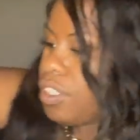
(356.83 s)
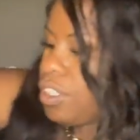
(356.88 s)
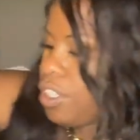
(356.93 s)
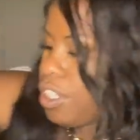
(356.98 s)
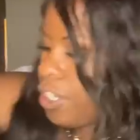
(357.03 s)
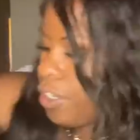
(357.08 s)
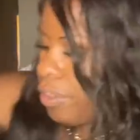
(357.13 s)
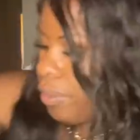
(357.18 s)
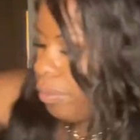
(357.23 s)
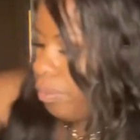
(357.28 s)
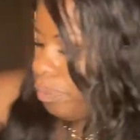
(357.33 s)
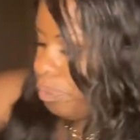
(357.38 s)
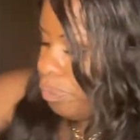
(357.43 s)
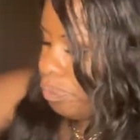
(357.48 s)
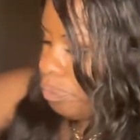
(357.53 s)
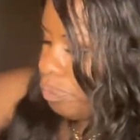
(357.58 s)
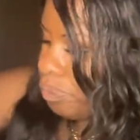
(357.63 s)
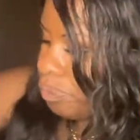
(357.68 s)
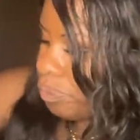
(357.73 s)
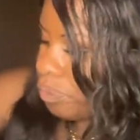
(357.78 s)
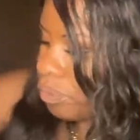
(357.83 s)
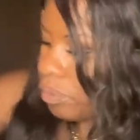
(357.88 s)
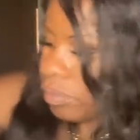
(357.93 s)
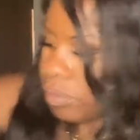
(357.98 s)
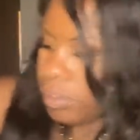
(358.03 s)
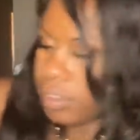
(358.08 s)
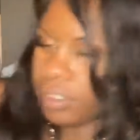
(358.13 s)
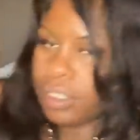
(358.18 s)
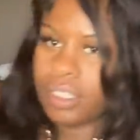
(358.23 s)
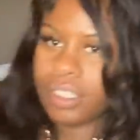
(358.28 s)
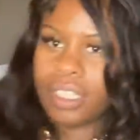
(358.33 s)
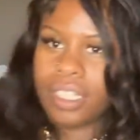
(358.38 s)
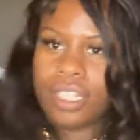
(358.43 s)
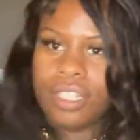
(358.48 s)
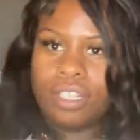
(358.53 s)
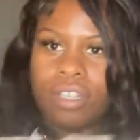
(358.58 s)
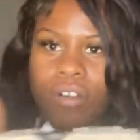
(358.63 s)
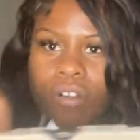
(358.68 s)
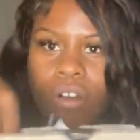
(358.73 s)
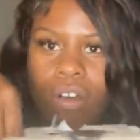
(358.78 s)
So
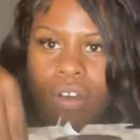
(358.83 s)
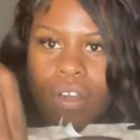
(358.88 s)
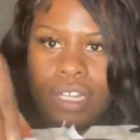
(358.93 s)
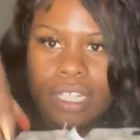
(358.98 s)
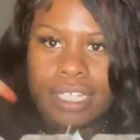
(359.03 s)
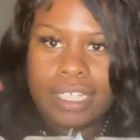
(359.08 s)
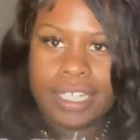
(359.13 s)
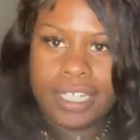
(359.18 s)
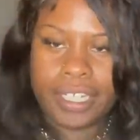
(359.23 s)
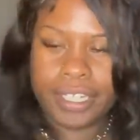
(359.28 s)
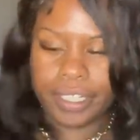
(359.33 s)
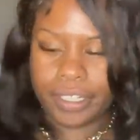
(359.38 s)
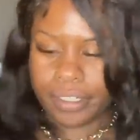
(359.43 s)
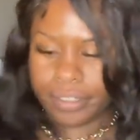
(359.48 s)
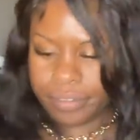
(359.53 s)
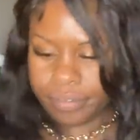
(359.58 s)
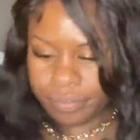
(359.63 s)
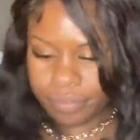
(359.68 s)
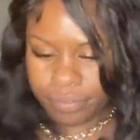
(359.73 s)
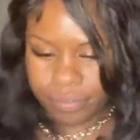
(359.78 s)
they're all in here.